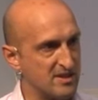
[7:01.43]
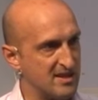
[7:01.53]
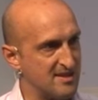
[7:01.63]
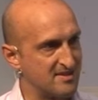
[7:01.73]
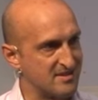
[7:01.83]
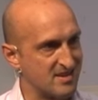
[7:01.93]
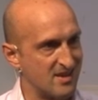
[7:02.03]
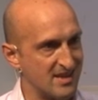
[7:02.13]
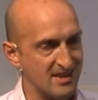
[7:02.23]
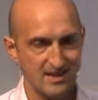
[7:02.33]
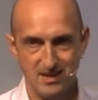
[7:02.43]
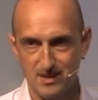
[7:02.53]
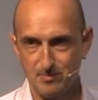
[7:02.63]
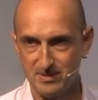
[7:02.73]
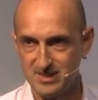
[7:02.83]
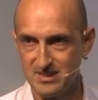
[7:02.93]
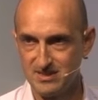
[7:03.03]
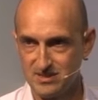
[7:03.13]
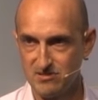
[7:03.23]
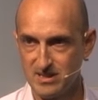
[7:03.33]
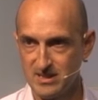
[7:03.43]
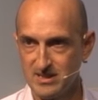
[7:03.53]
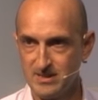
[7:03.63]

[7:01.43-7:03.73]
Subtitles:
that it is a tightly coupled industry.